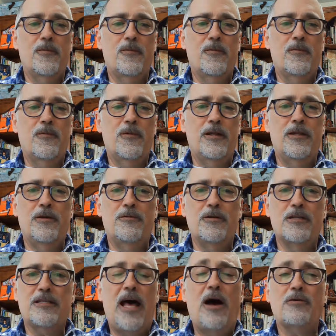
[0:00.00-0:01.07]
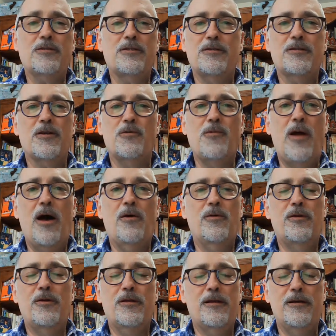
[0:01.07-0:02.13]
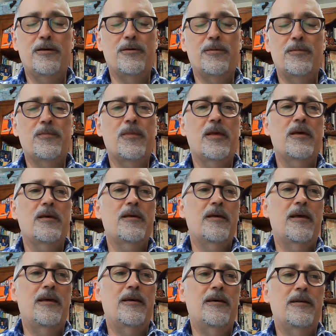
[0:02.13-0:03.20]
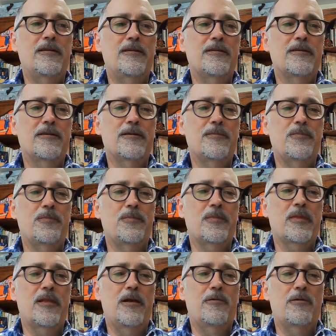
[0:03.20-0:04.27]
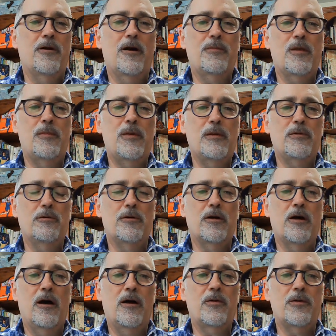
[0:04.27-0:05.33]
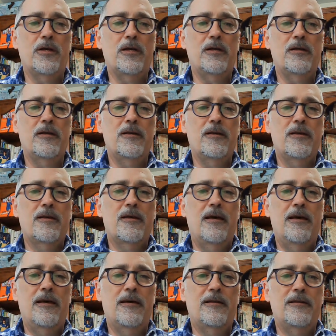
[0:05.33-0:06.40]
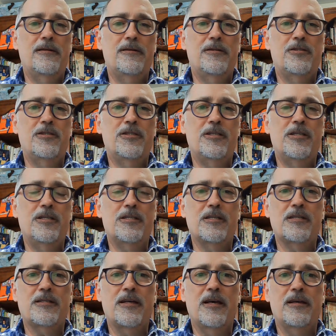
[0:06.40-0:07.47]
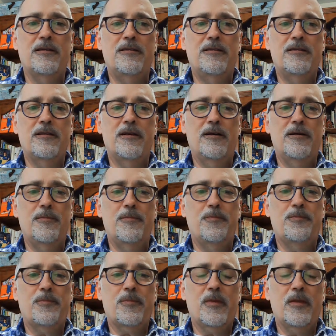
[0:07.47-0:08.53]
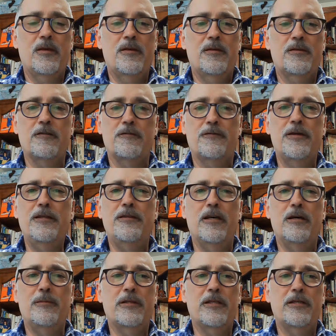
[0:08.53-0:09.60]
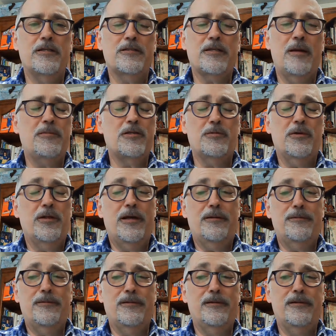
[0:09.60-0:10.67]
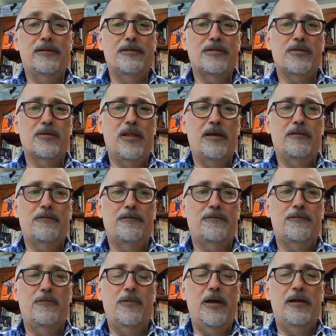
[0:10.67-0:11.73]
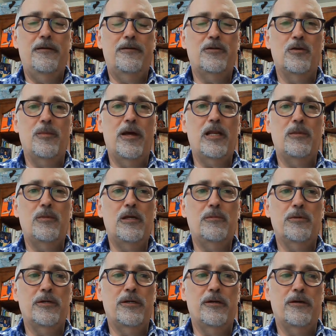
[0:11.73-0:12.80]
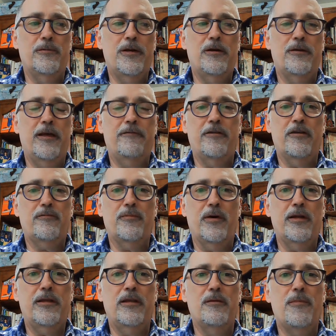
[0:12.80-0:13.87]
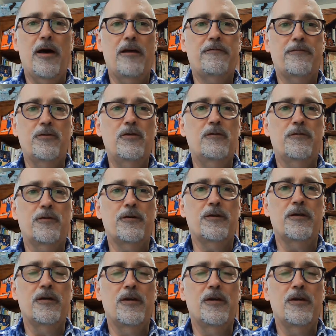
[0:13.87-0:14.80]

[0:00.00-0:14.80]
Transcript: when there was thousands around him, and the people were hungry, and Jesus said to feed them, and the disciples were like, "Well, there's like way too many people here. We don't have enough money to buy food for